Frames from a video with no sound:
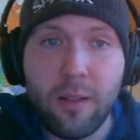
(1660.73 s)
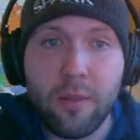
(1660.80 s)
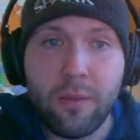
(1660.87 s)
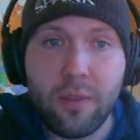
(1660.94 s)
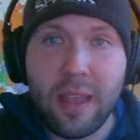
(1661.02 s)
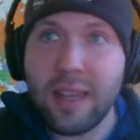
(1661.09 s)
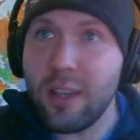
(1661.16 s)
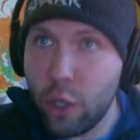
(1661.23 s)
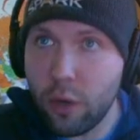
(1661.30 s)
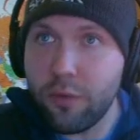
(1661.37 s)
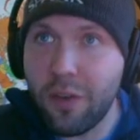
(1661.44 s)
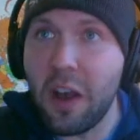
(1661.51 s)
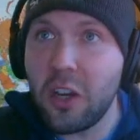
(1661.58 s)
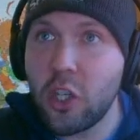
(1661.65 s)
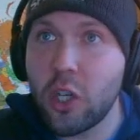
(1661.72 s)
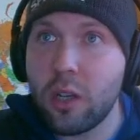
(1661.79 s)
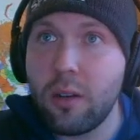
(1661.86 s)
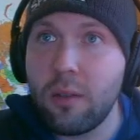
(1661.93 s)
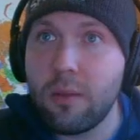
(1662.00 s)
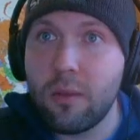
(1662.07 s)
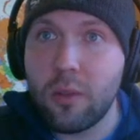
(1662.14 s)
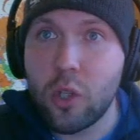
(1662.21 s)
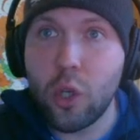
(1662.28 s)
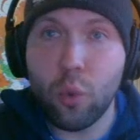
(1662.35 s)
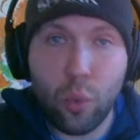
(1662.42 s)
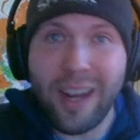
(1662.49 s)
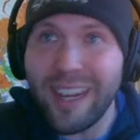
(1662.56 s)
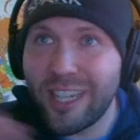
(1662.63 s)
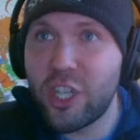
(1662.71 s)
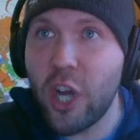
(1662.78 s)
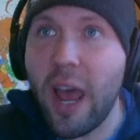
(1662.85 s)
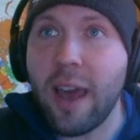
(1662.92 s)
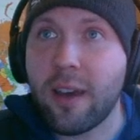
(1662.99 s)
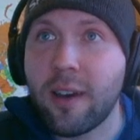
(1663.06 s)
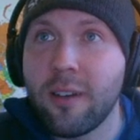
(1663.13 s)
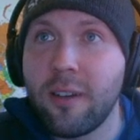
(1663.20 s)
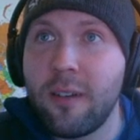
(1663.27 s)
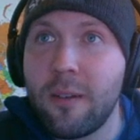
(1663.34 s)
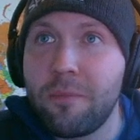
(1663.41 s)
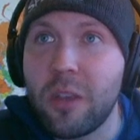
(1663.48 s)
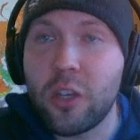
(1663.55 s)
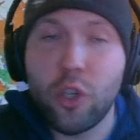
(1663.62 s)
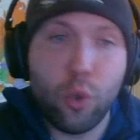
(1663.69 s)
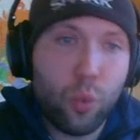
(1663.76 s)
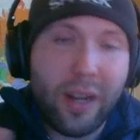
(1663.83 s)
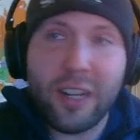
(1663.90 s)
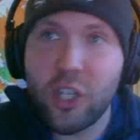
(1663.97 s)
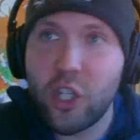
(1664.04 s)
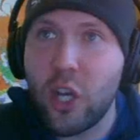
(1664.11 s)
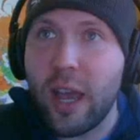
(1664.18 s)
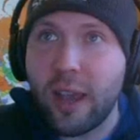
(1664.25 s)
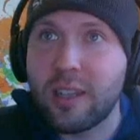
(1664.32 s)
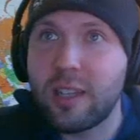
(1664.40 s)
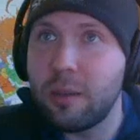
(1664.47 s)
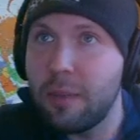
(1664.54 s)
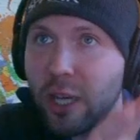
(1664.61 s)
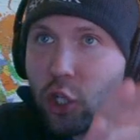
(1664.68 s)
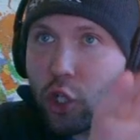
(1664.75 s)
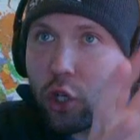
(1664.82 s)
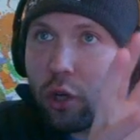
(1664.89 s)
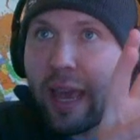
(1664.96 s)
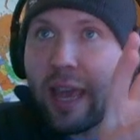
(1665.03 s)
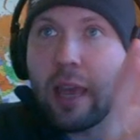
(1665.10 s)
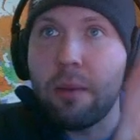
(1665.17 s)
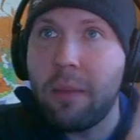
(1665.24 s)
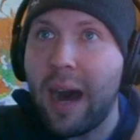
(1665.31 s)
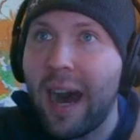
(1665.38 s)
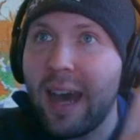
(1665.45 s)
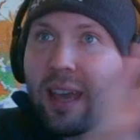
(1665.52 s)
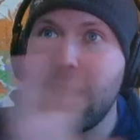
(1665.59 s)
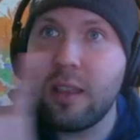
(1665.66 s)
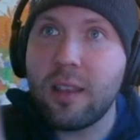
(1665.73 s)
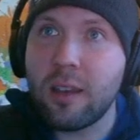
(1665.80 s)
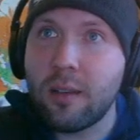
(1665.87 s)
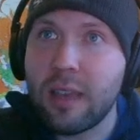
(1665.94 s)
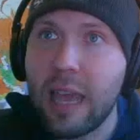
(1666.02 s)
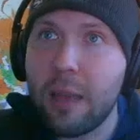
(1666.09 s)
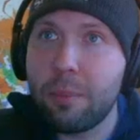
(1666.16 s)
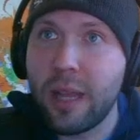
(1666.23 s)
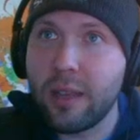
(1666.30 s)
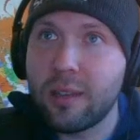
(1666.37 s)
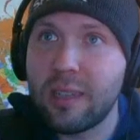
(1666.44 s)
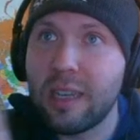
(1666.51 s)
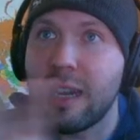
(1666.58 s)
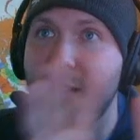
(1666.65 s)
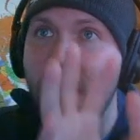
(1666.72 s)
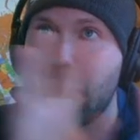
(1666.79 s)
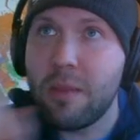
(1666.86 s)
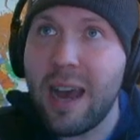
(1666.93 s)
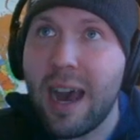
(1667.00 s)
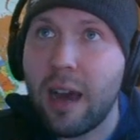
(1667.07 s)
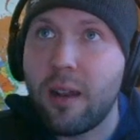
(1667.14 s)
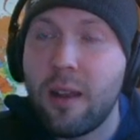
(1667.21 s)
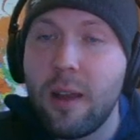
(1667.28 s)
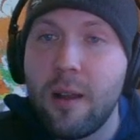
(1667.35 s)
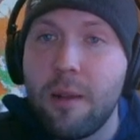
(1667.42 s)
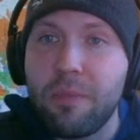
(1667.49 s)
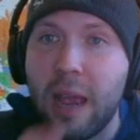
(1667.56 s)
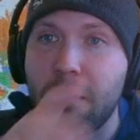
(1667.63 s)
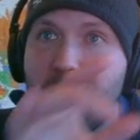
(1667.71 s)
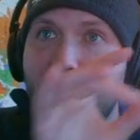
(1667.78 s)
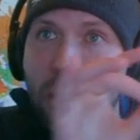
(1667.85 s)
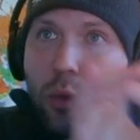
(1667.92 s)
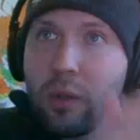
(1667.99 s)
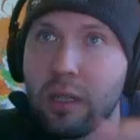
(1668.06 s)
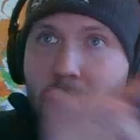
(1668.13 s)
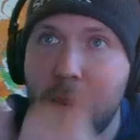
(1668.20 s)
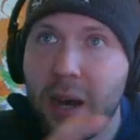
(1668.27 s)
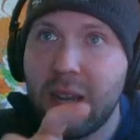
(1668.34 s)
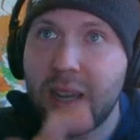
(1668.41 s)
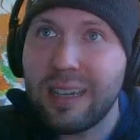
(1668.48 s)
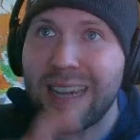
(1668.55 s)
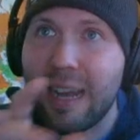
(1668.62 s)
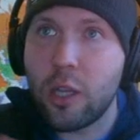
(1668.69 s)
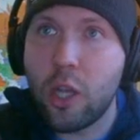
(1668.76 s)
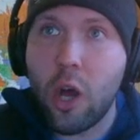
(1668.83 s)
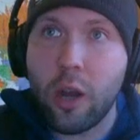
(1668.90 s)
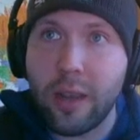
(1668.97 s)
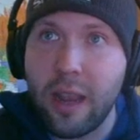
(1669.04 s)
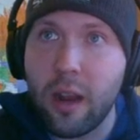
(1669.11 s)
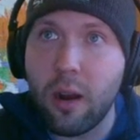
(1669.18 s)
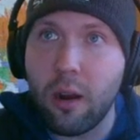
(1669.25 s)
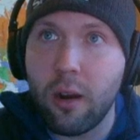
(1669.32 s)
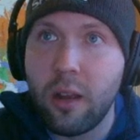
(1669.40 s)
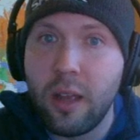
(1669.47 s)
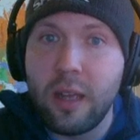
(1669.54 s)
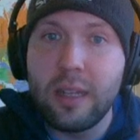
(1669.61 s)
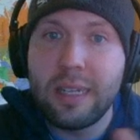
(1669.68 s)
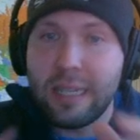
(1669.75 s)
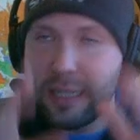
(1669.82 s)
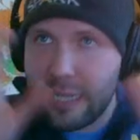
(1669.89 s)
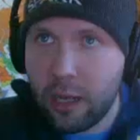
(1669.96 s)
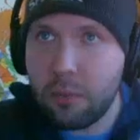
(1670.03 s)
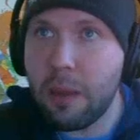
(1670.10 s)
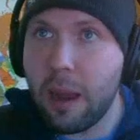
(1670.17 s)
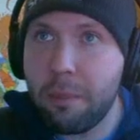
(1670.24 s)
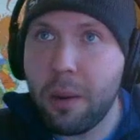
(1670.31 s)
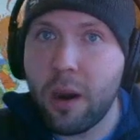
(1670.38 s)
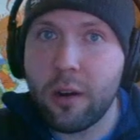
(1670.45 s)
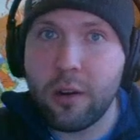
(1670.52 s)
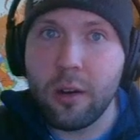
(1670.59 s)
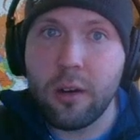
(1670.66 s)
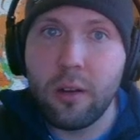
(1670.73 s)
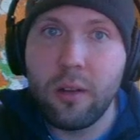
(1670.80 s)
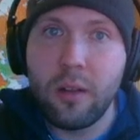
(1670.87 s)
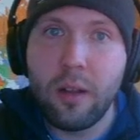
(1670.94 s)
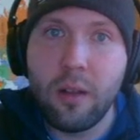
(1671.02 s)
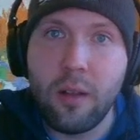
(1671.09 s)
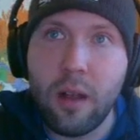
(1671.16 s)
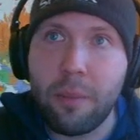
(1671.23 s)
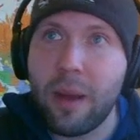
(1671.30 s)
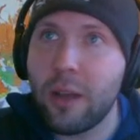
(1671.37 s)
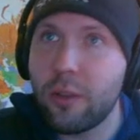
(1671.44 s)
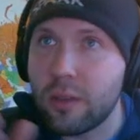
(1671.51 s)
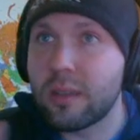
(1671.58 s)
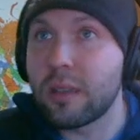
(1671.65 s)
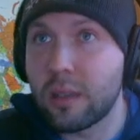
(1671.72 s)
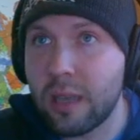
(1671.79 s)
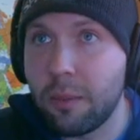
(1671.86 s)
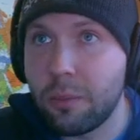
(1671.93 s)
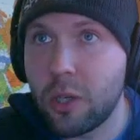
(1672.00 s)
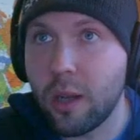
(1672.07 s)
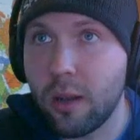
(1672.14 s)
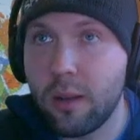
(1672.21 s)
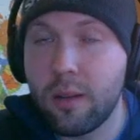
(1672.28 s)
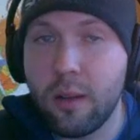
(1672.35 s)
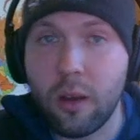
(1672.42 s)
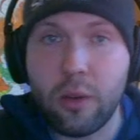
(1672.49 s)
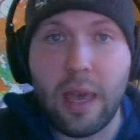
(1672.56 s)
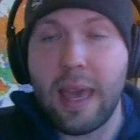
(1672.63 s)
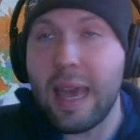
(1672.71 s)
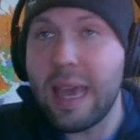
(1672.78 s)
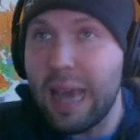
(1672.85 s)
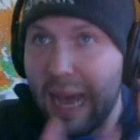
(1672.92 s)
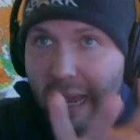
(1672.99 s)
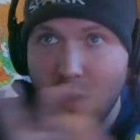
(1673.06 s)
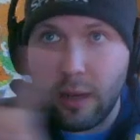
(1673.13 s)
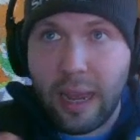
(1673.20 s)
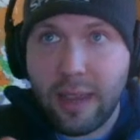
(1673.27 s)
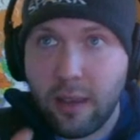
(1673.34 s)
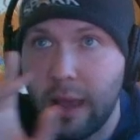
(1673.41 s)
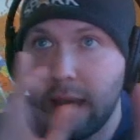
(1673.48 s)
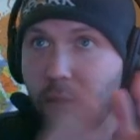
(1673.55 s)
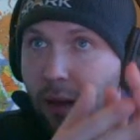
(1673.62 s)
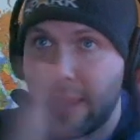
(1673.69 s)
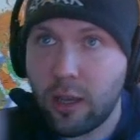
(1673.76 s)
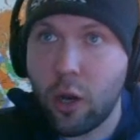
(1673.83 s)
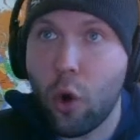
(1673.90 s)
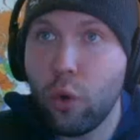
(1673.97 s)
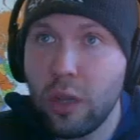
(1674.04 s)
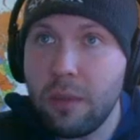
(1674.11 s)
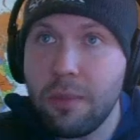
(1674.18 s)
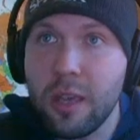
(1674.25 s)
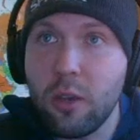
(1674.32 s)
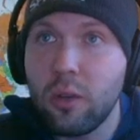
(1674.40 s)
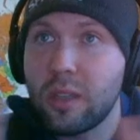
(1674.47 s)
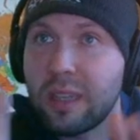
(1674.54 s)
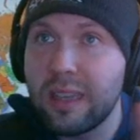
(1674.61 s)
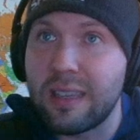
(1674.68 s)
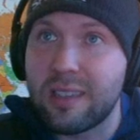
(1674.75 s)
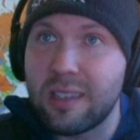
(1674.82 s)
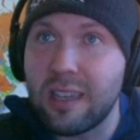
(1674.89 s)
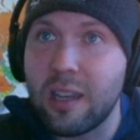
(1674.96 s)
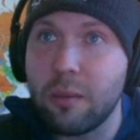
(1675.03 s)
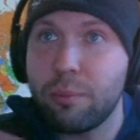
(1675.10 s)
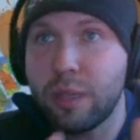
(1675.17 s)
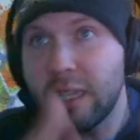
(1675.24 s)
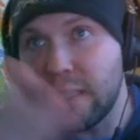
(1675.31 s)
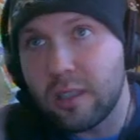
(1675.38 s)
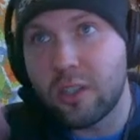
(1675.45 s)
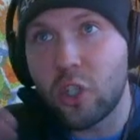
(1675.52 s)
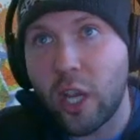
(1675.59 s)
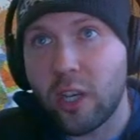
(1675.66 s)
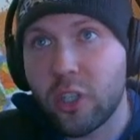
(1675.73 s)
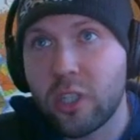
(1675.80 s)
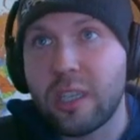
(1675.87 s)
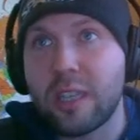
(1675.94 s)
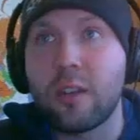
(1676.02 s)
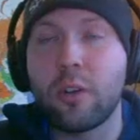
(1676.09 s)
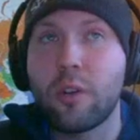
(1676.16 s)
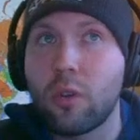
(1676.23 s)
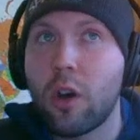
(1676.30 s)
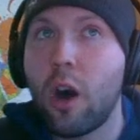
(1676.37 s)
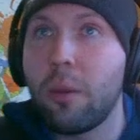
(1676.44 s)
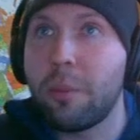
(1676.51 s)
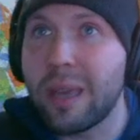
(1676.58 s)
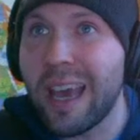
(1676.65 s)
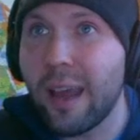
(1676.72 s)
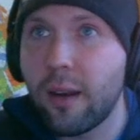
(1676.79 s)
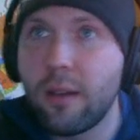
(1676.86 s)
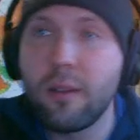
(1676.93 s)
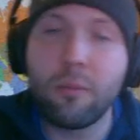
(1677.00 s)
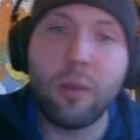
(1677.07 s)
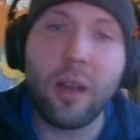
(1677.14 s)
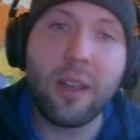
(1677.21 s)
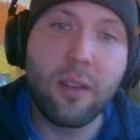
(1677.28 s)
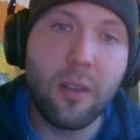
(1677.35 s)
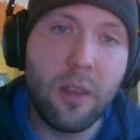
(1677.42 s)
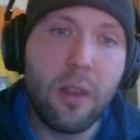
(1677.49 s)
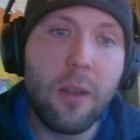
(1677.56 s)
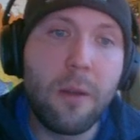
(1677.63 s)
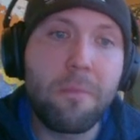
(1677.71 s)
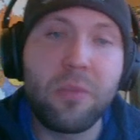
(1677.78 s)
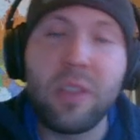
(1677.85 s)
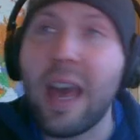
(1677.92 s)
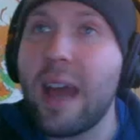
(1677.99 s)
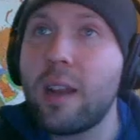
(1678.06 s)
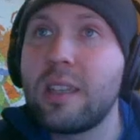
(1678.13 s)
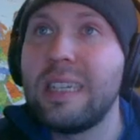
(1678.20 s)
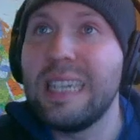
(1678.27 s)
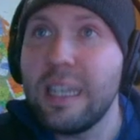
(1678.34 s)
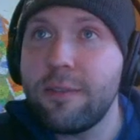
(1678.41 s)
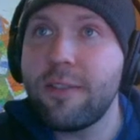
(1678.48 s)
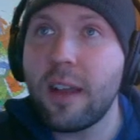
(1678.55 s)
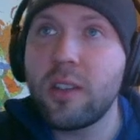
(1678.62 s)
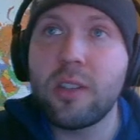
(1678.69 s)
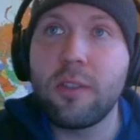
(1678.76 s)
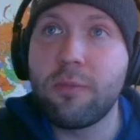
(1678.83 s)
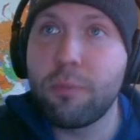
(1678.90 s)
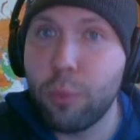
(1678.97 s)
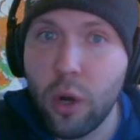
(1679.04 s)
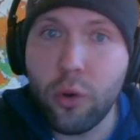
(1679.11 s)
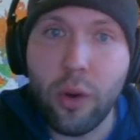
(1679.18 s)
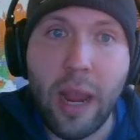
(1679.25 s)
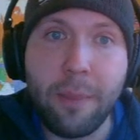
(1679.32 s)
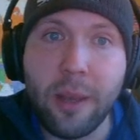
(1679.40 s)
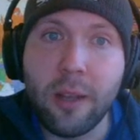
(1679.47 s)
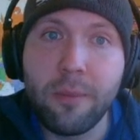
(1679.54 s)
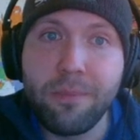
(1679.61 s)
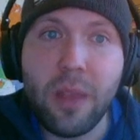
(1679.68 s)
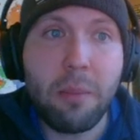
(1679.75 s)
then your function should run a check. It should run a check to make sure, hey, am I in the gameplay scene? If I'm not, I'm going to do a debug.log error to tell my partner, about this assumption. Okay, hey, I, I, hey, I can only be used in this scene. Please change scene or don't call me yet. Right? That is defensive programming that